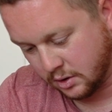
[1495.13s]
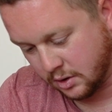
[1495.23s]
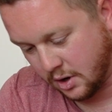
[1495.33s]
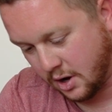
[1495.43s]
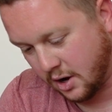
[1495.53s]

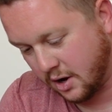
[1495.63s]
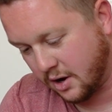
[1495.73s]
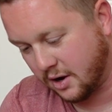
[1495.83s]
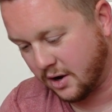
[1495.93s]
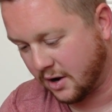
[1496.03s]

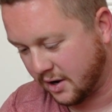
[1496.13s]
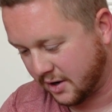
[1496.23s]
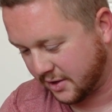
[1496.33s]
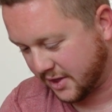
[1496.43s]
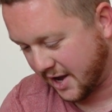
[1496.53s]

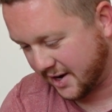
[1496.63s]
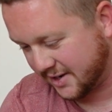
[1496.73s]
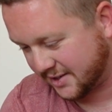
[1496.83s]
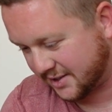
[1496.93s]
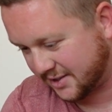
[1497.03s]
Oh, that
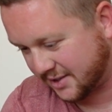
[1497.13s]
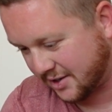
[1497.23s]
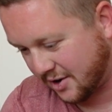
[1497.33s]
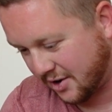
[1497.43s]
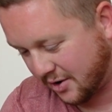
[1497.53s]
is
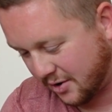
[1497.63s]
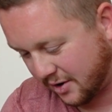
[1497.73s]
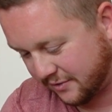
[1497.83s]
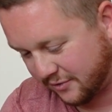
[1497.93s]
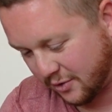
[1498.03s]
so
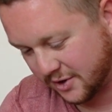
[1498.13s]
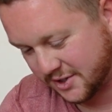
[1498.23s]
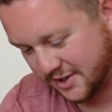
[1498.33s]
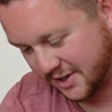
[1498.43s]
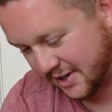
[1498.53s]

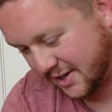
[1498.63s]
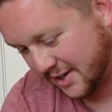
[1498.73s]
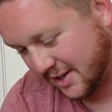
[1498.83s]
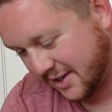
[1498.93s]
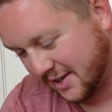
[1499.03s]
unfortunate.
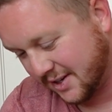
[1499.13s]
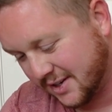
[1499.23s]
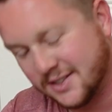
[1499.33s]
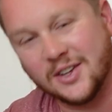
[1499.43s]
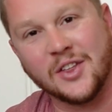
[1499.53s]

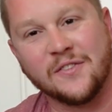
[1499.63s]
So the